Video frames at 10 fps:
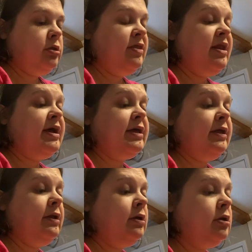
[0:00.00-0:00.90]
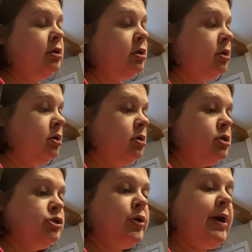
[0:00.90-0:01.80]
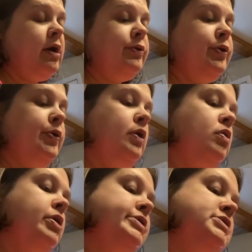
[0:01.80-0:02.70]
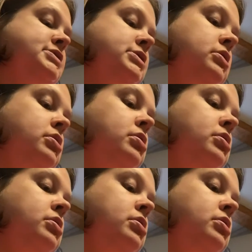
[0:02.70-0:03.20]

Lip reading: And I can try out new yarns.